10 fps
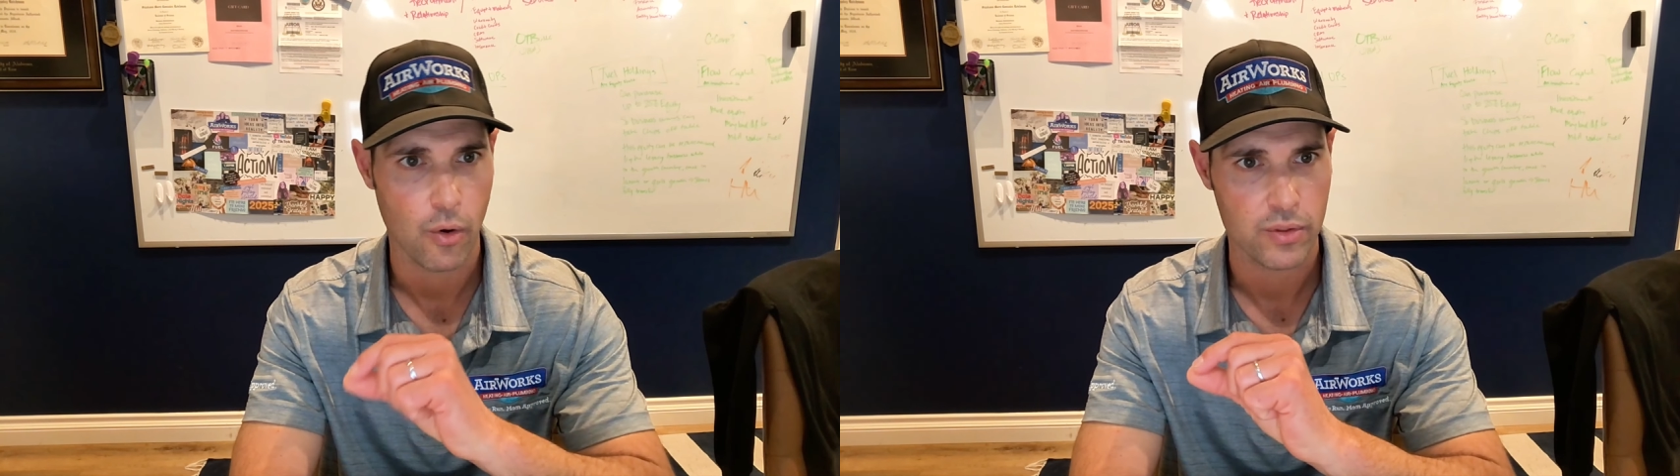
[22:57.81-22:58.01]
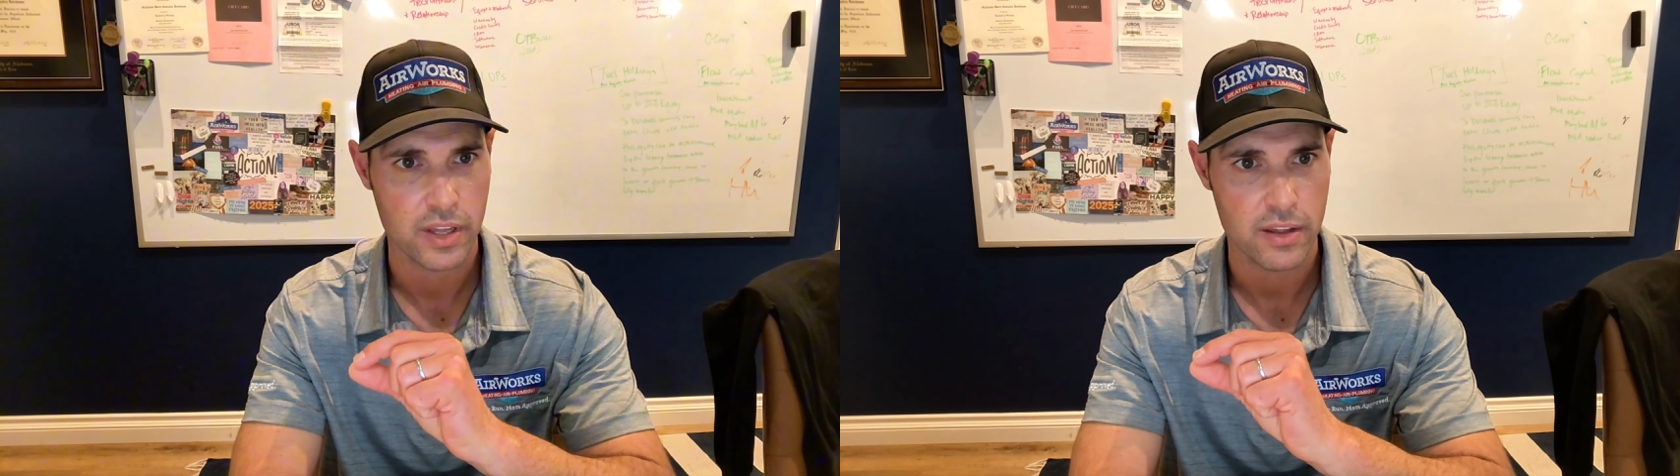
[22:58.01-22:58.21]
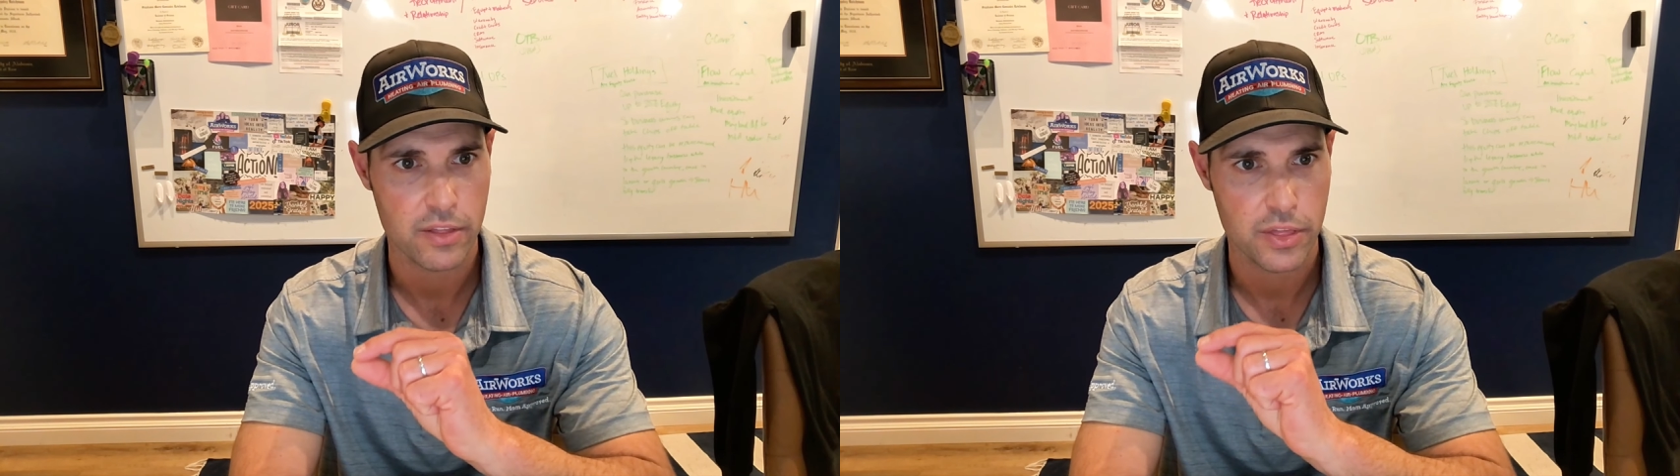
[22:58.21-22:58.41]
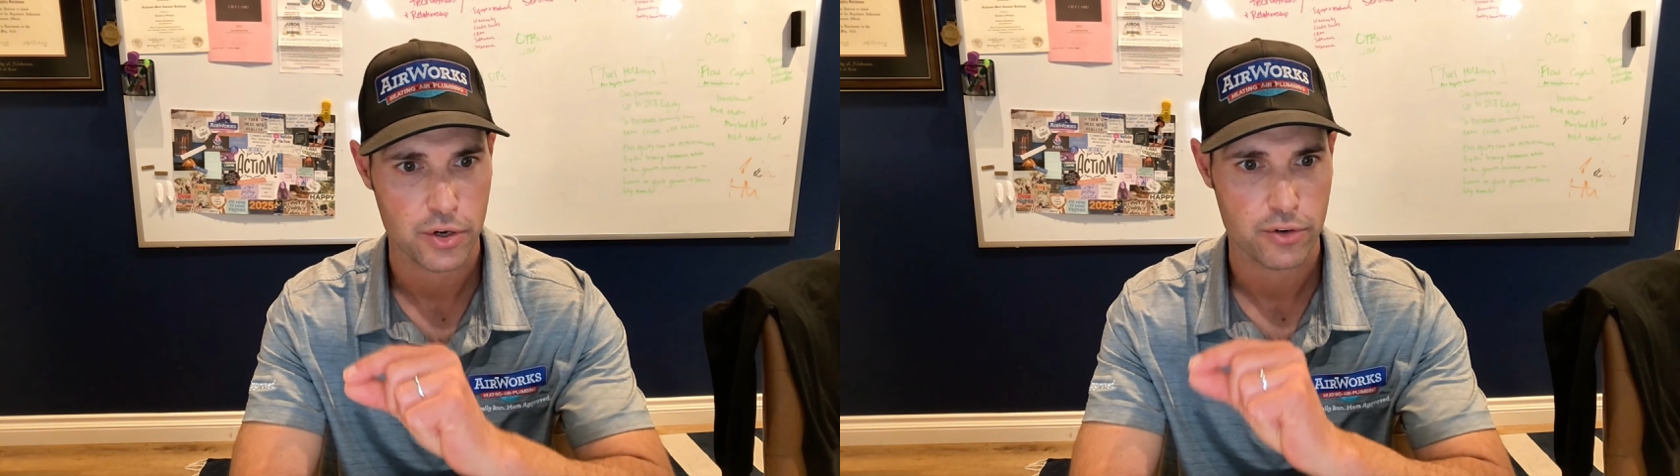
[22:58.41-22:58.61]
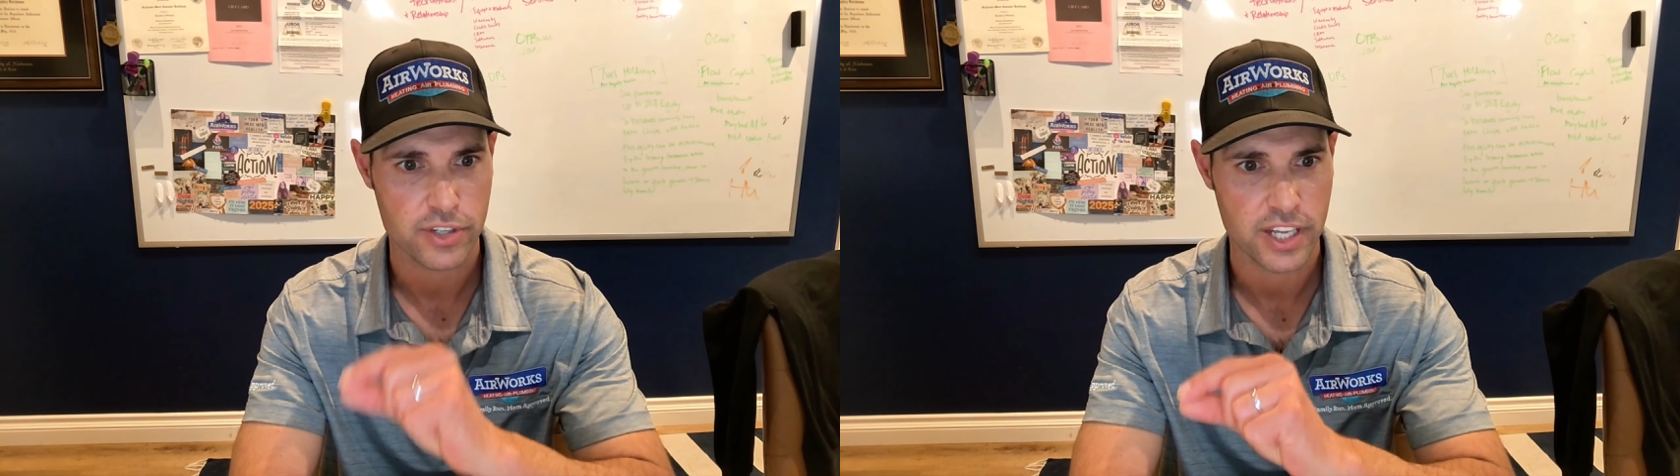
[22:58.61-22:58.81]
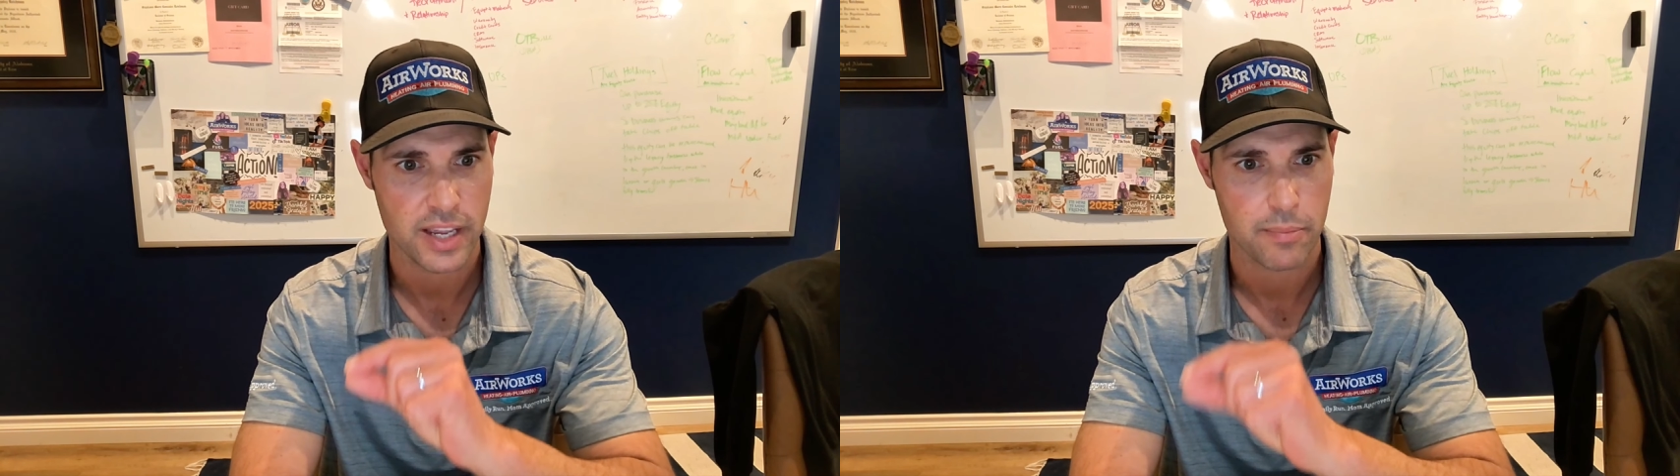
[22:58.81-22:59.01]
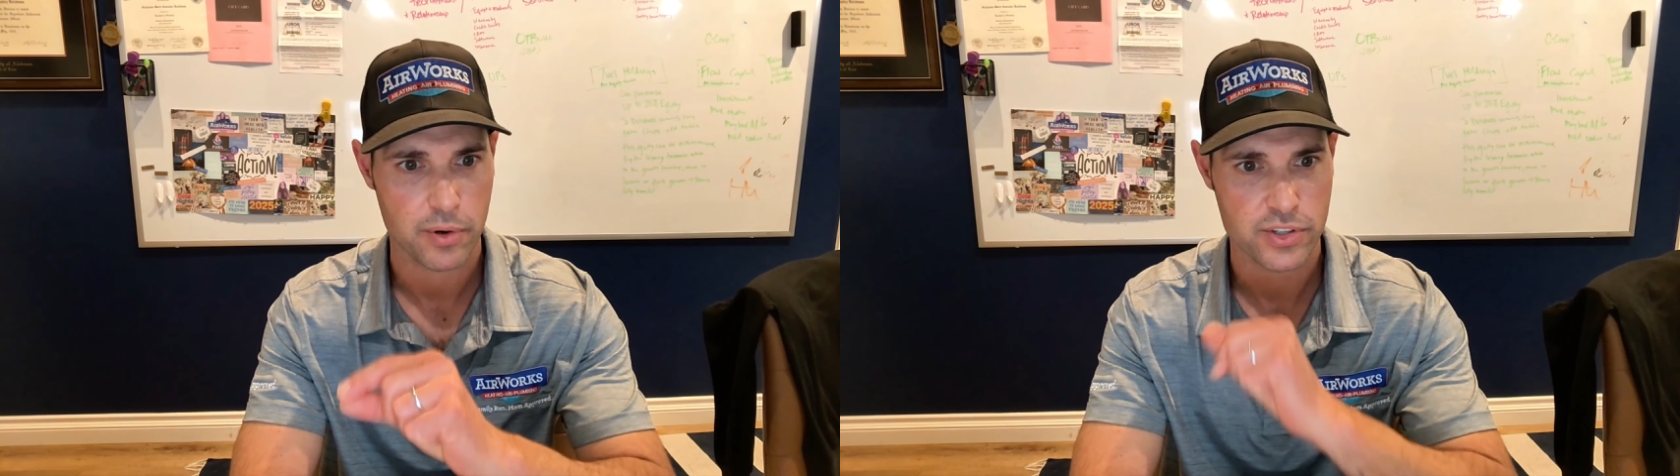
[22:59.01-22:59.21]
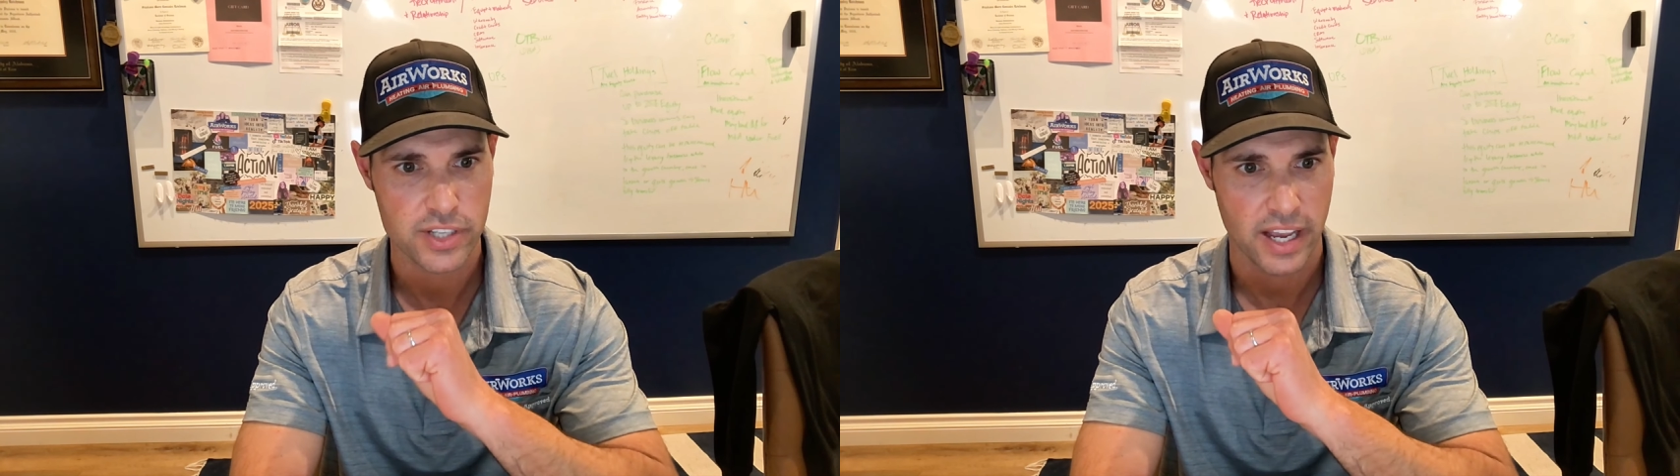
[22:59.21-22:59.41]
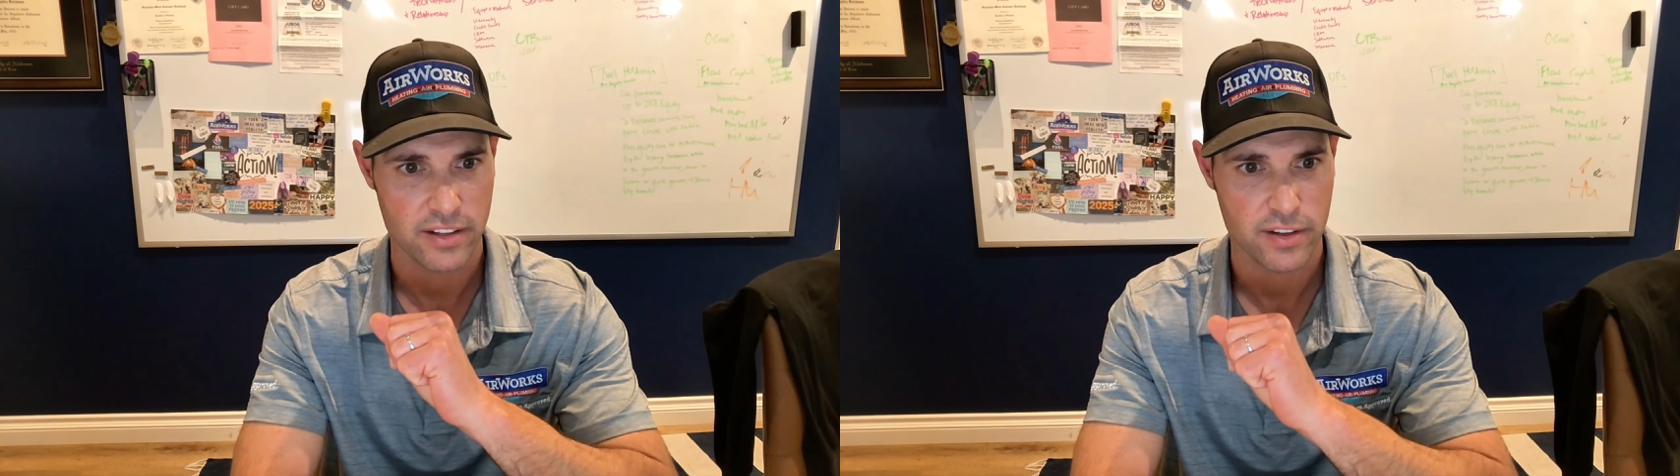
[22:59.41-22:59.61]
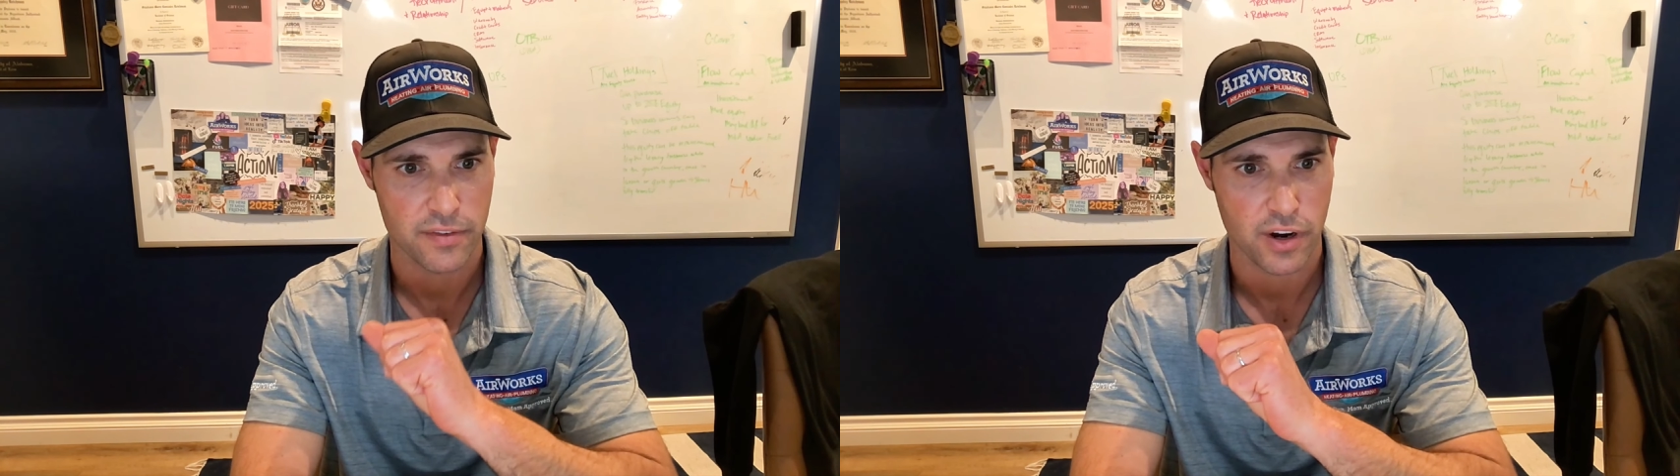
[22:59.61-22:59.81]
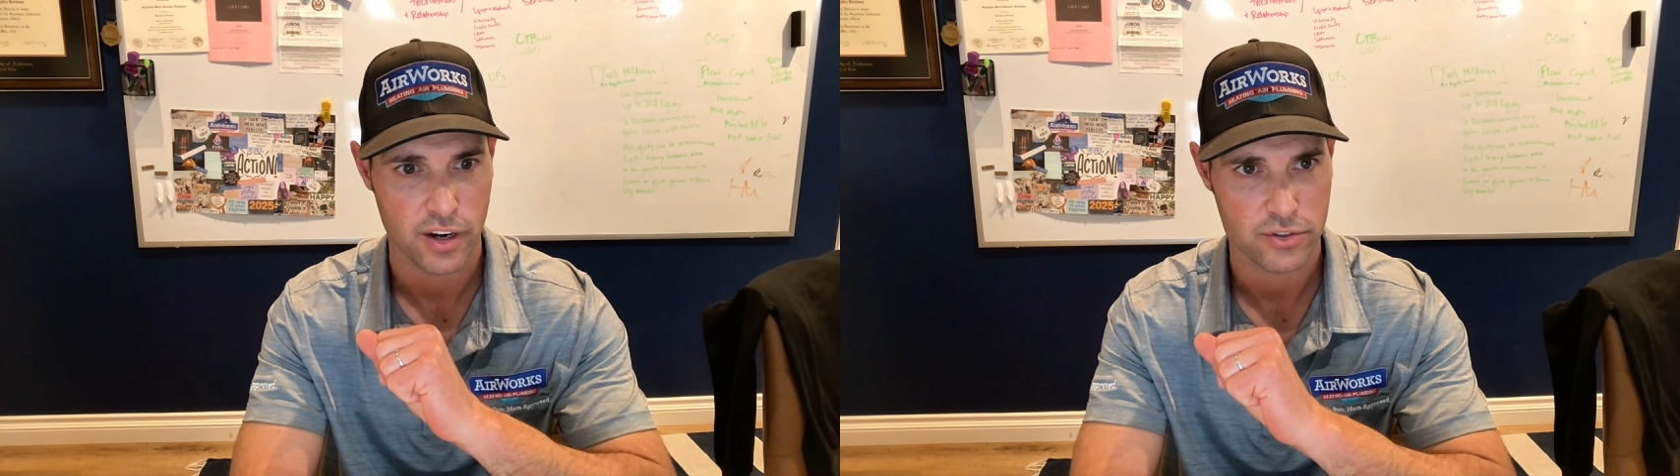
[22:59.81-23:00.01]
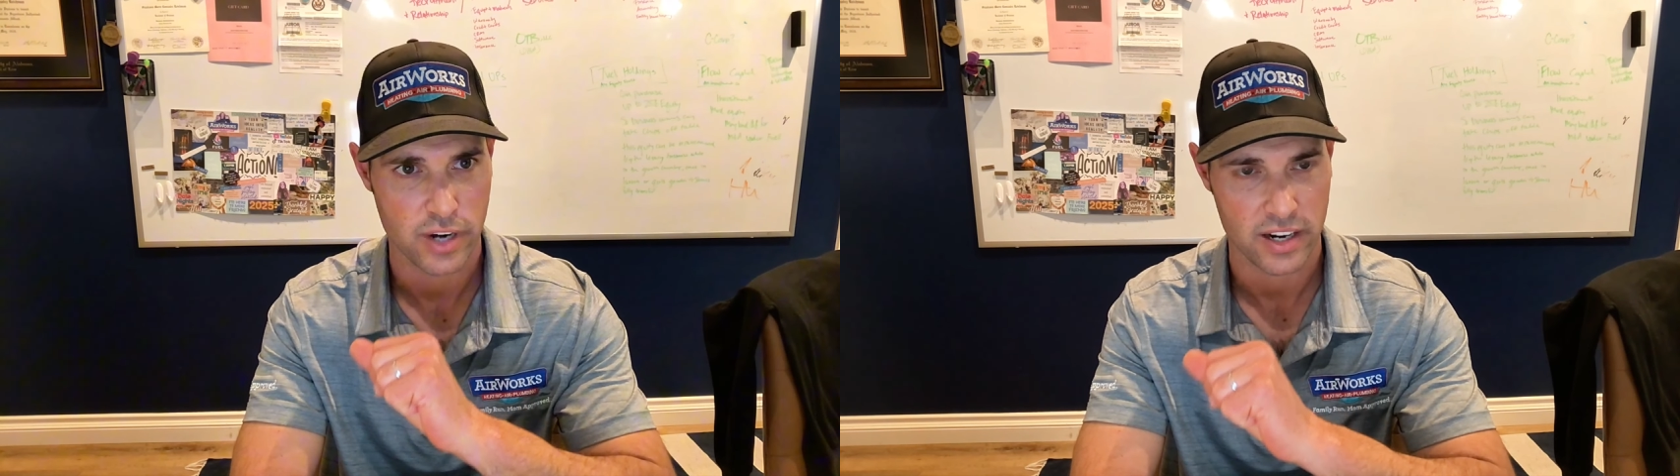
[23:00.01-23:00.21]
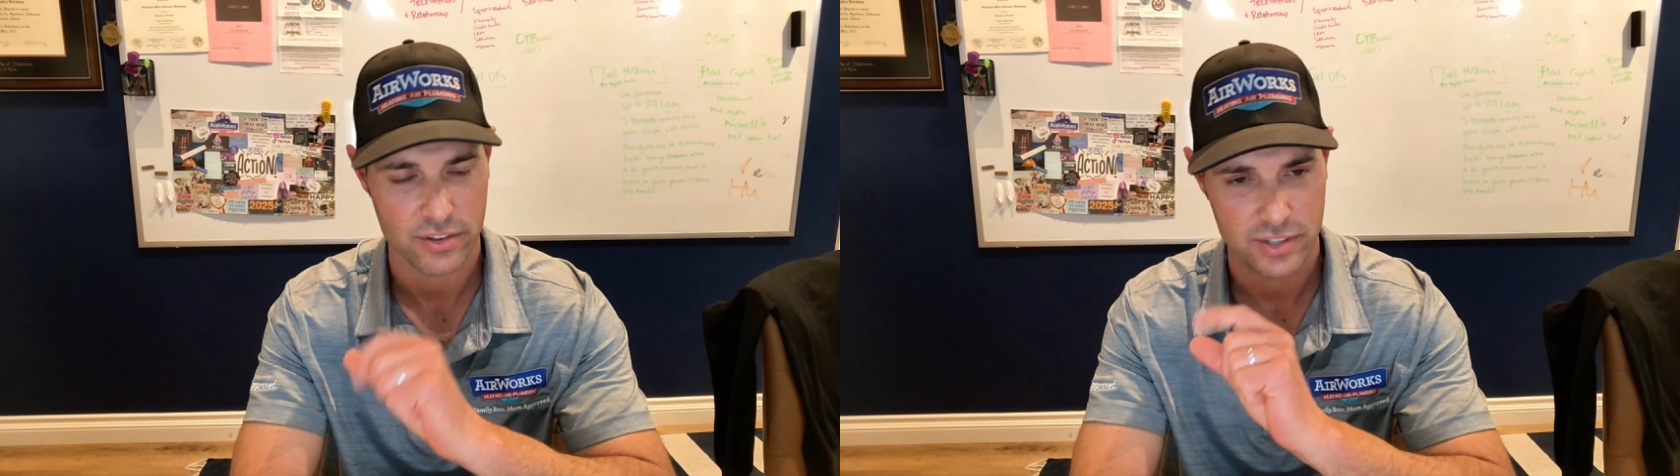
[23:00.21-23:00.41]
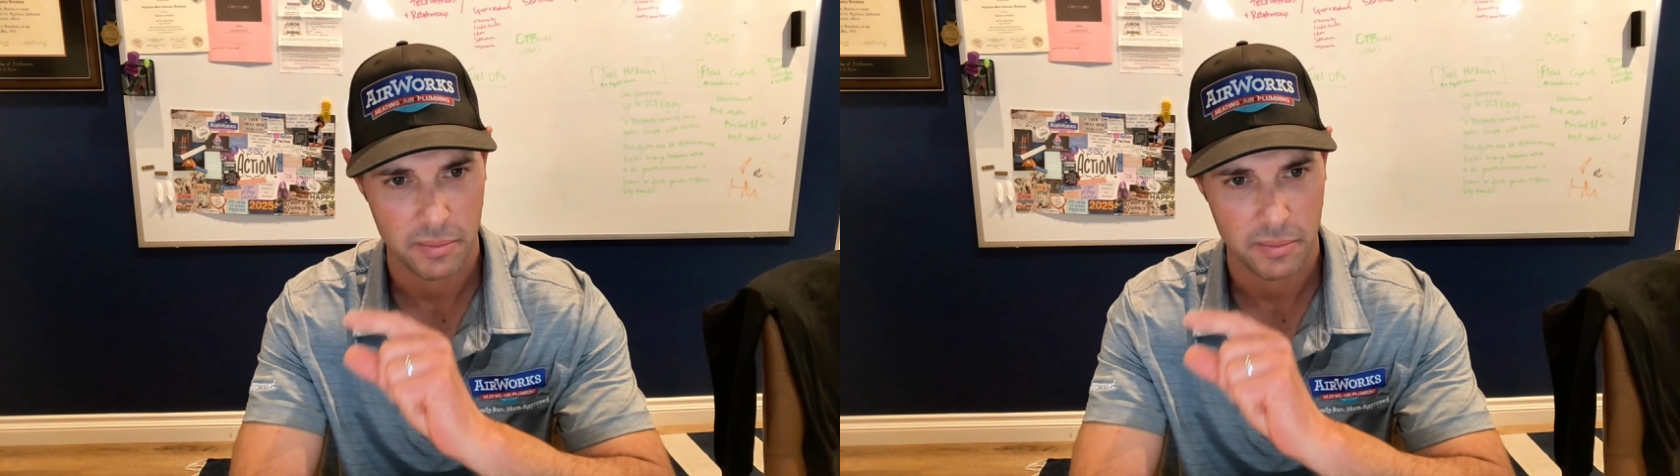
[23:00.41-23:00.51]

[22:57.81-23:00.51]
only 13% of contractors.